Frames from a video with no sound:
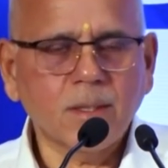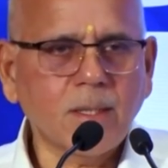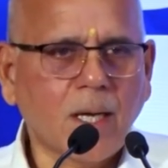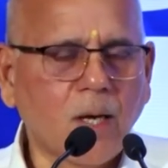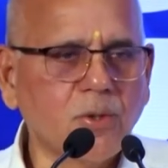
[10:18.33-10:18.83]

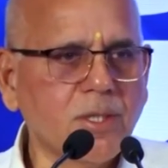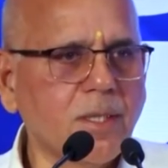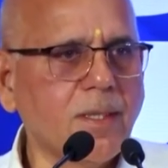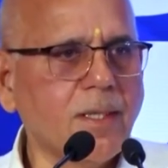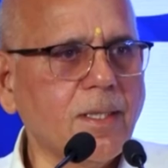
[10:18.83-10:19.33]
ki, how is
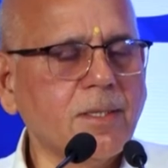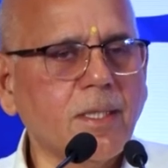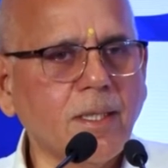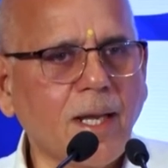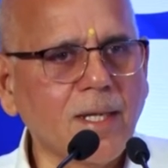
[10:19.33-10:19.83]
it that a
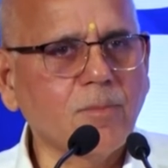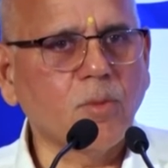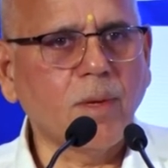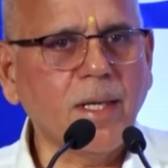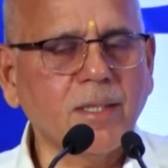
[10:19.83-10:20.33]
city like
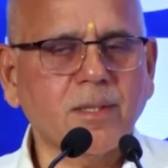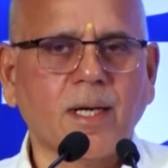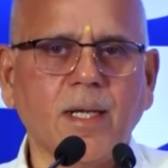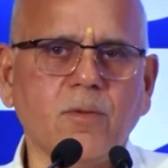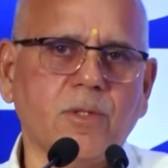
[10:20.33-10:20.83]
Mumbai is
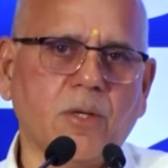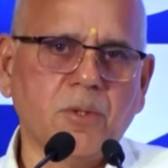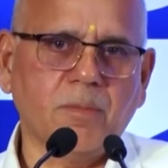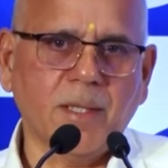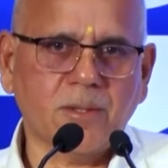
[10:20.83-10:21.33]
running
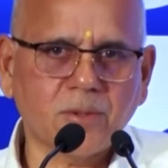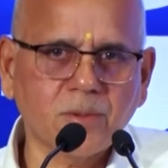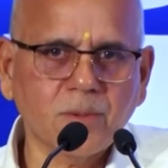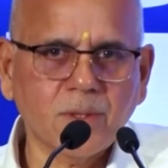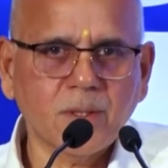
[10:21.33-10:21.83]
without a metro?